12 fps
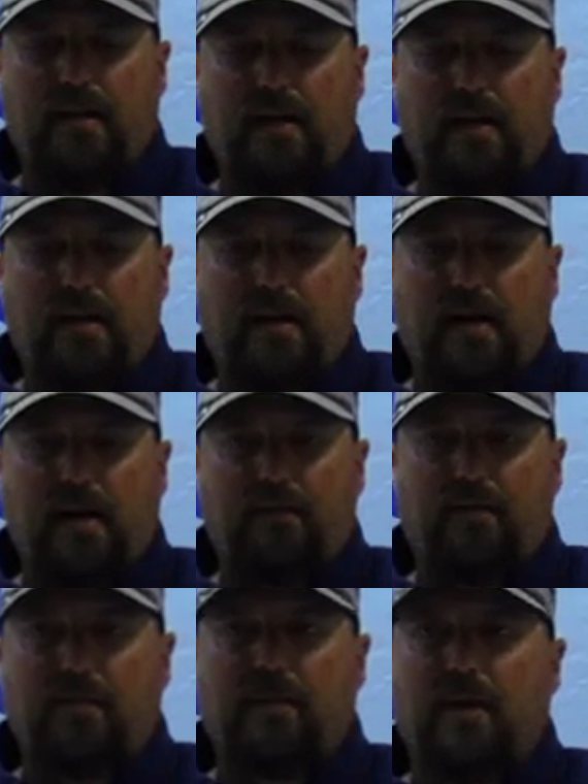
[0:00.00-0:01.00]
then
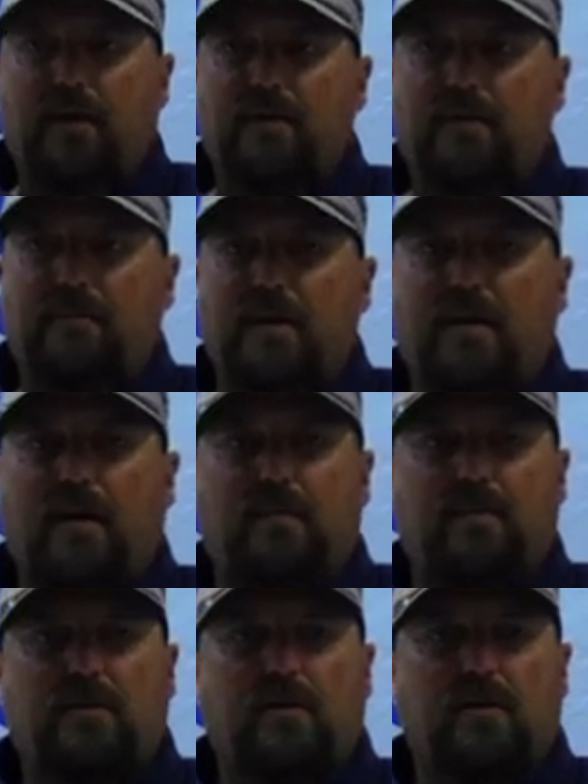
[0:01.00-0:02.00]
from there, there'll be a
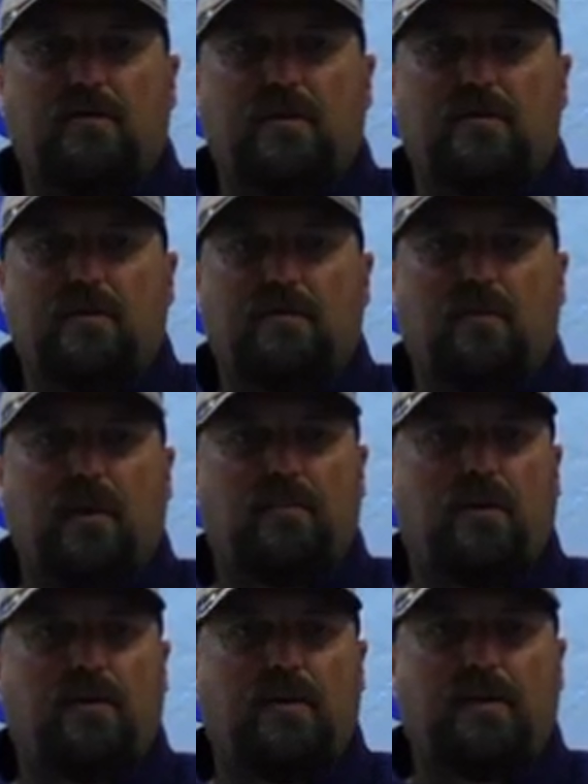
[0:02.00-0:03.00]
couple tournaments in
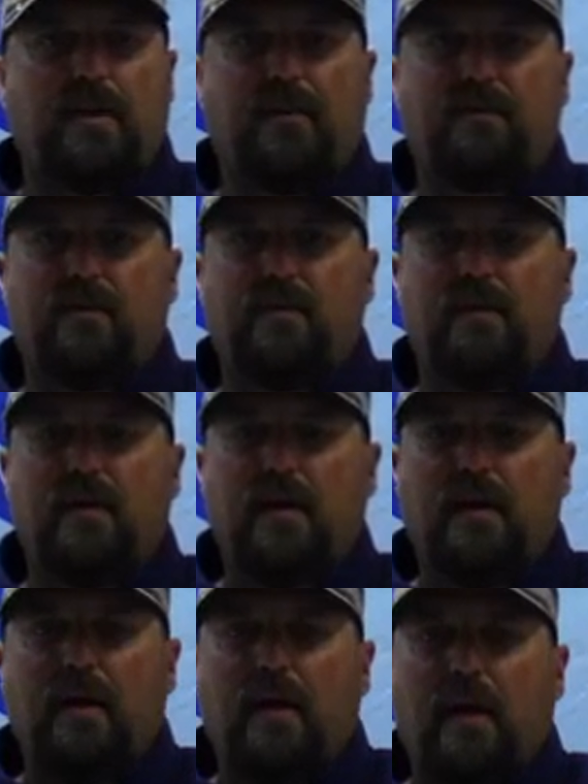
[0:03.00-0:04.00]
Pueblo and Denver.
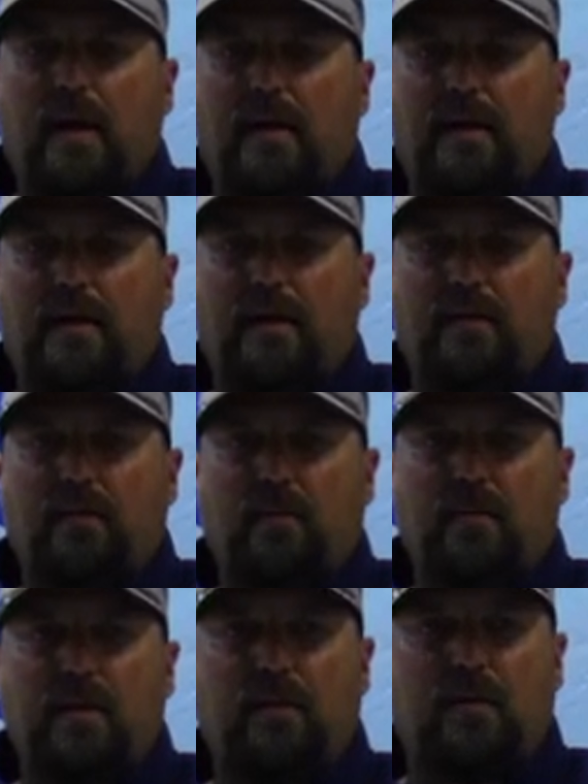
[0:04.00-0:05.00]
And
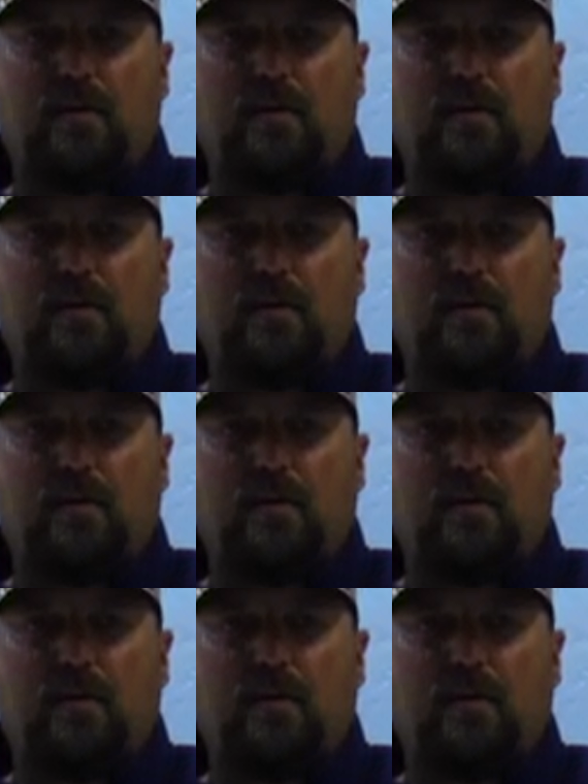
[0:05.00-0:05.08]
then we will